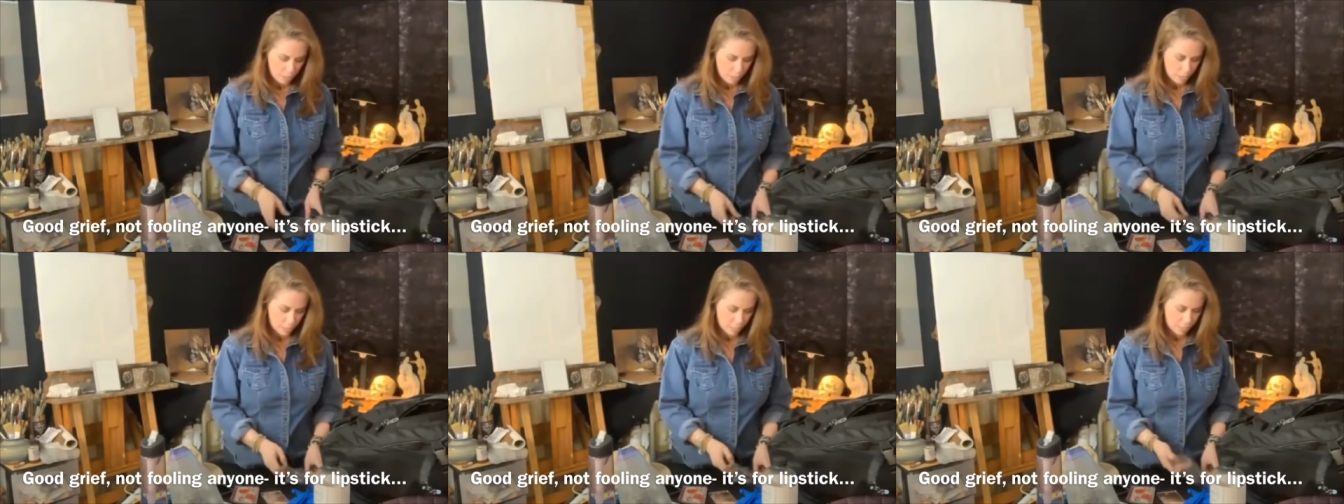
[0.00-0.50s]

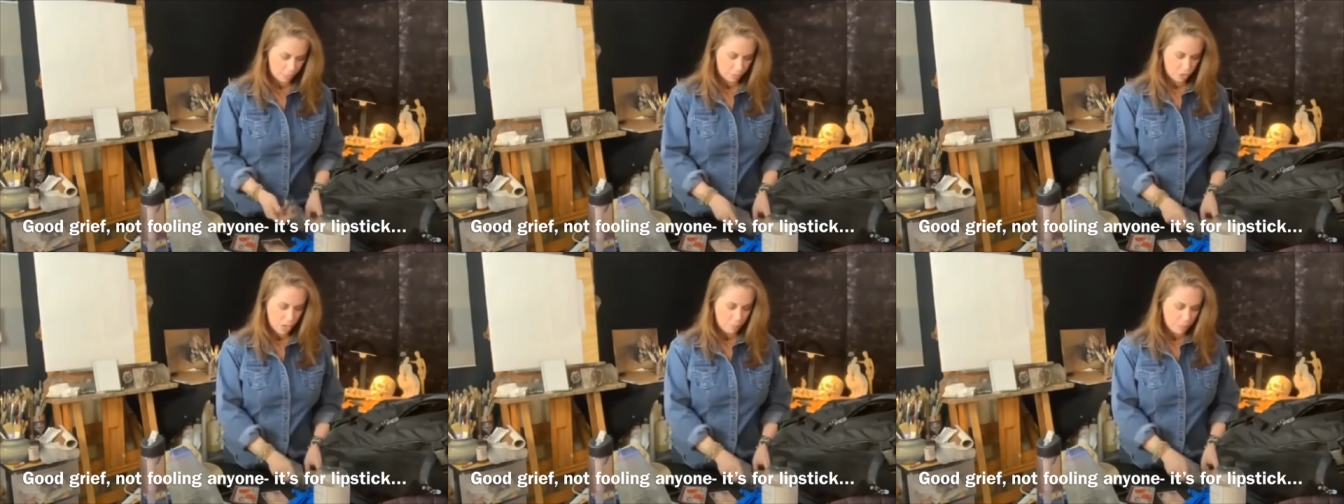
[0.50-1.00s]
Um,
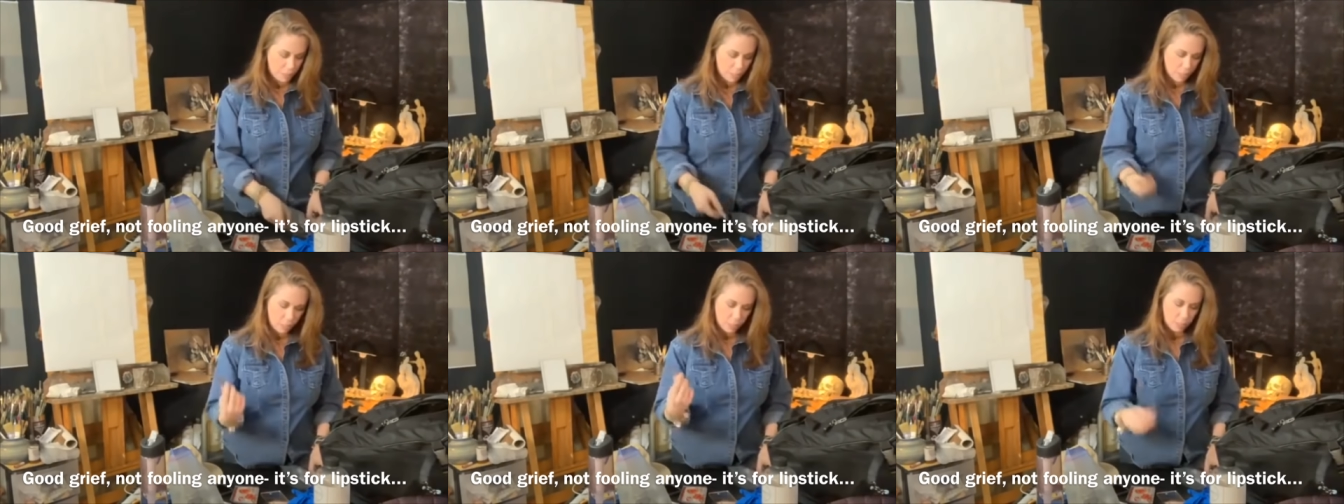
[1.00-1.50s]

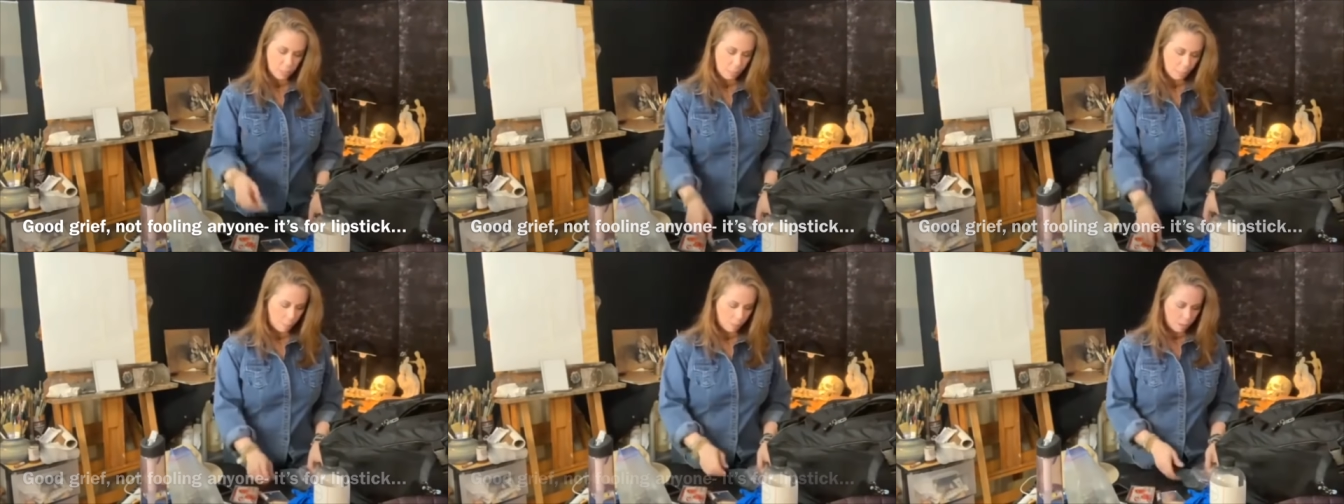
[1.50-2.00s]
chapstick,
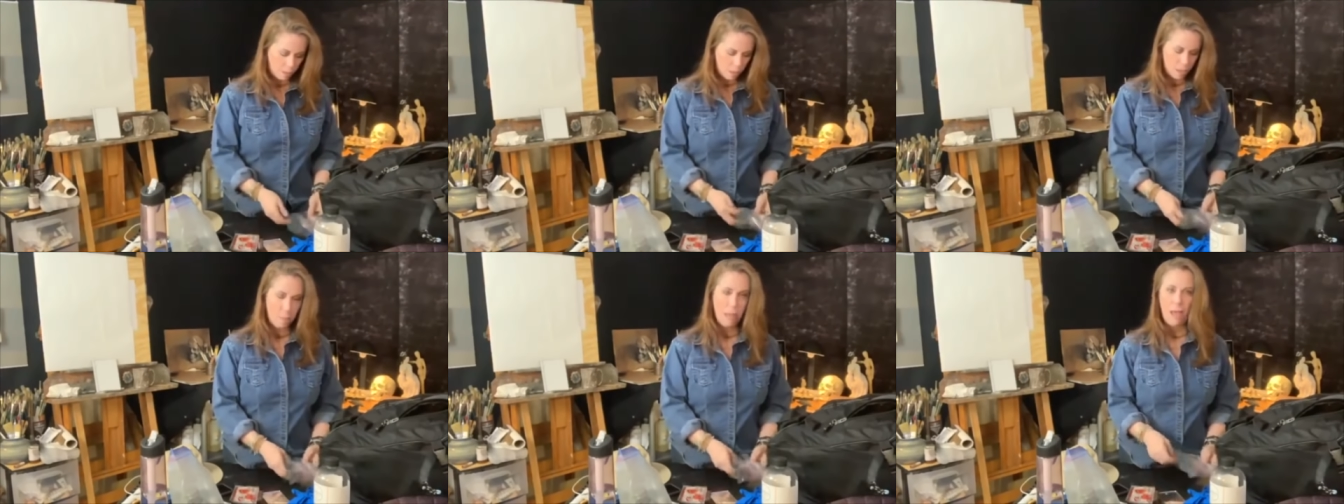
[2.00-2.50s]

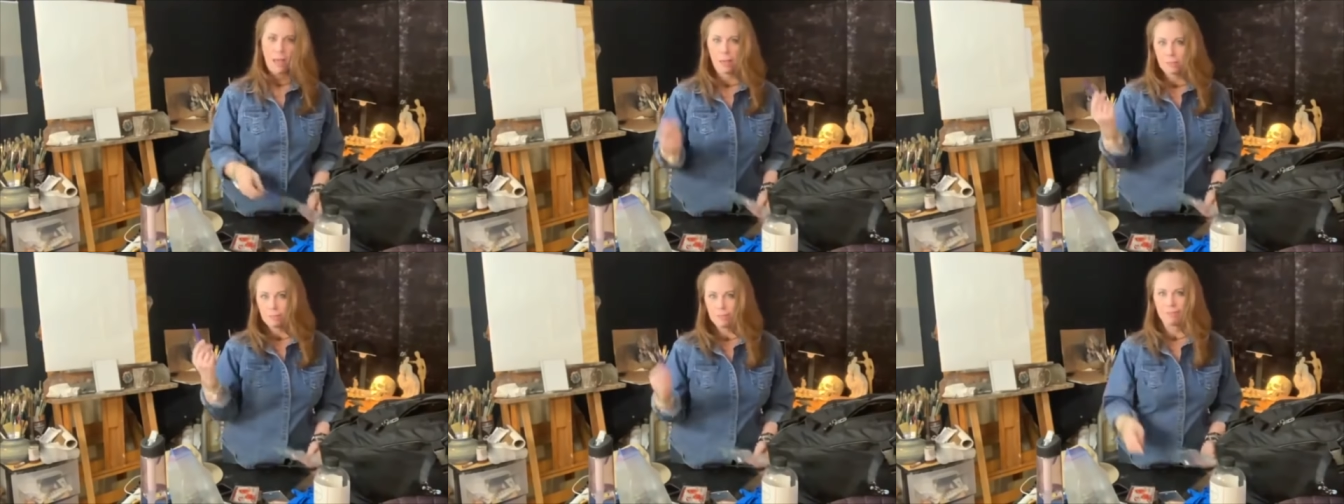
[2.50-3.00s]
a
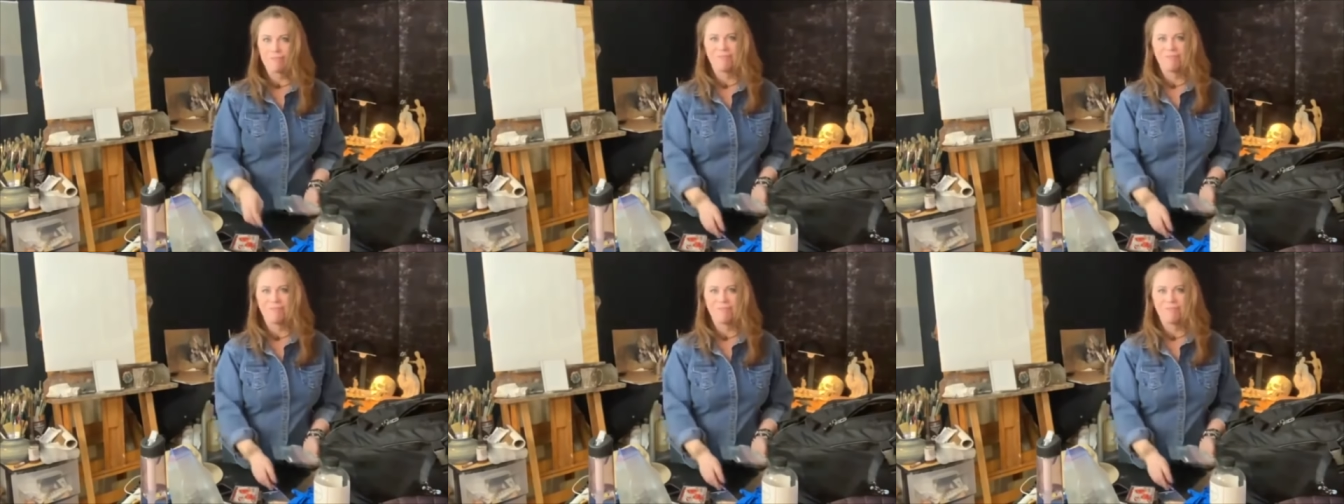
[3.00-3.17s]
pen.